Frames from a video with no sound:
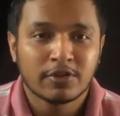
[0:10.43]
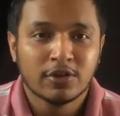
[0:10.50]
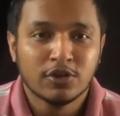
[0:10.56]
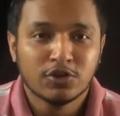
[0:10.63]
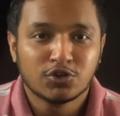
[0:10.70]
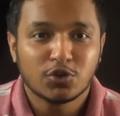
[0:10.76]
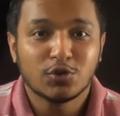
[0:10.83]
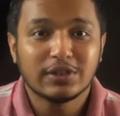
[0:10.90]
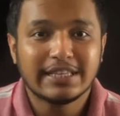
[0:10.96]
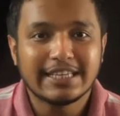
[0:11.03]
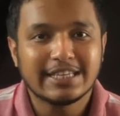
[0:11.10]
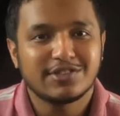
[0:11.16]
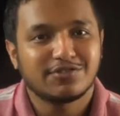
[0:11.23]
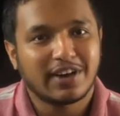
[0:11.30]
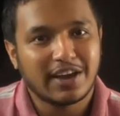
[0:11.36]
So
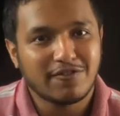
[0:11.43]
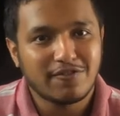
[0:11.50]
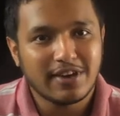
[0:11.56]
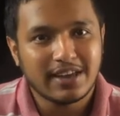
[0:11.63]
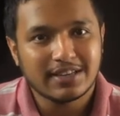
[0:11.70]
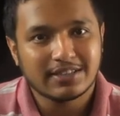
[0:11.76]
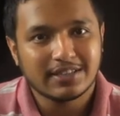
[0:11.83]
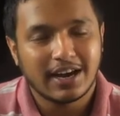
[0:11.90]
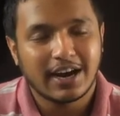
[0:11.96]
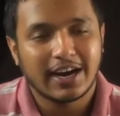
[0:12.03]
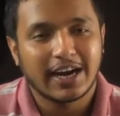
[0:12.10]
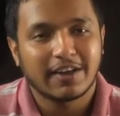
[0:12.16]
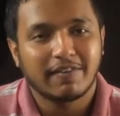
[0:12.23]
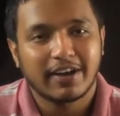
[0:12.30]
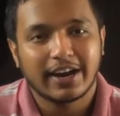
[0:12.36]
these 5 ways are
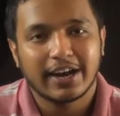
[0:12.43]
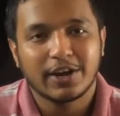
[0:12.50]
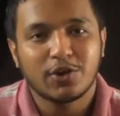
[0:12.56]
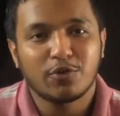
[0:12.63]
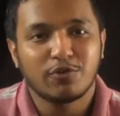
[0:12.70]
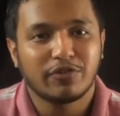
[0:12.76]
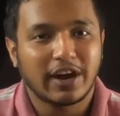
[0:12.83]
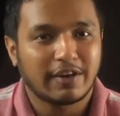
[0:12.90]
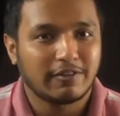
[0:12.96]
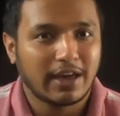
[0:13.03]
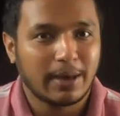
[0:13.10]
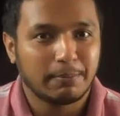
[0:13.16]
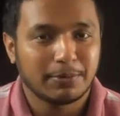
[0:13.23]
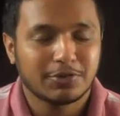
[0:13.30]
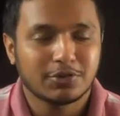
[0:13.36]
divided into 5
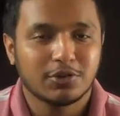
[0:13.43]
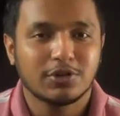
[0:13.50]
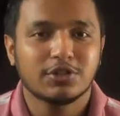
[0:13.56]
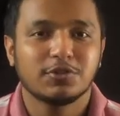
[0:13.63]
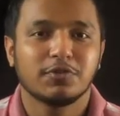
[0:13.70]
episodes,